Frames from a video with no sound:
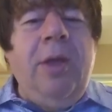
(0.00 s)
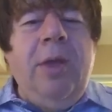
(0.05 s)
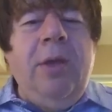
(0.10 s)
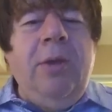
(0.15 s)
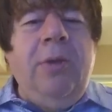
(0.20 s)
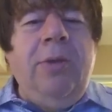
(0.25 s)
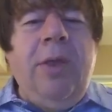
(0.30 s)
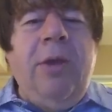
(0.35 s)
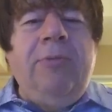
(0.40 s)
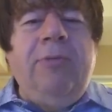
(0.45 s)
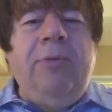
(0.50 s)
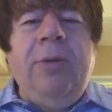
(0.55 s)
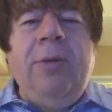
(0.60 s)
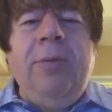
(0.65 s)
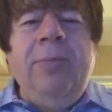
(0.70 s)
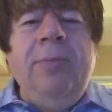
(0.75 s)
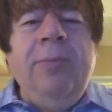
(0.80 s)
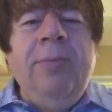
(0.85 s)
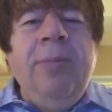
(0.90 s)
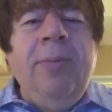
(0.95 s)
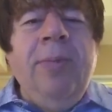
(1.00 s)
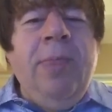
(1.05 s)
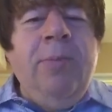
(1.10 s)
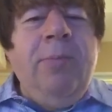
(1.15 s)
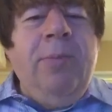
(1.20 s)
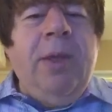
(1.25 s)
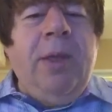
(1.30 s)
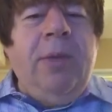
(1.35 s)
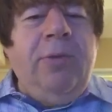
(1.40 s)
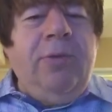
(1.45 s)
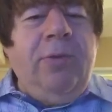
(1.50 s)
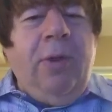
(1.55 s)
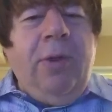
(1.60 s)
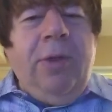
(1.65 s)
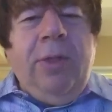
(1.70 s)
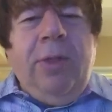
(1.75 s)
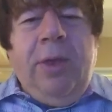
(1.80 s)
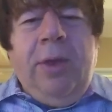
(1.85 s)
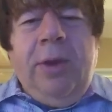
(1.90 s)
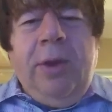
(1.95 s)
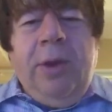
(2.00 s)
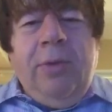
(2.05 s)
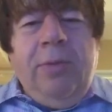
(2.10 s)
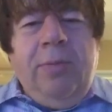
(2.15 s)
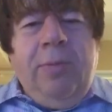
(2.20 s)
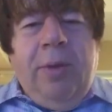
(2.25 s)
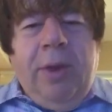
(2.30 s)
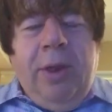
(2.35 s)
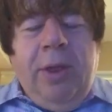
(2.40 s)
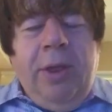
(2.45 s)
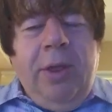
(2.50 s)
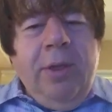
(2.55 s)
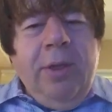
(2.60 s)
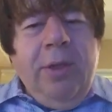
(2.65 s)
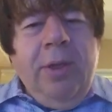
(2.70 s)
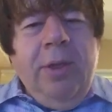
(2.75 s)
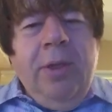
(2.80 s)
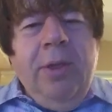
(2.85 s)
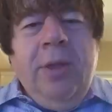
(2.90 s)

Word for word: it'll never begin circulating as money.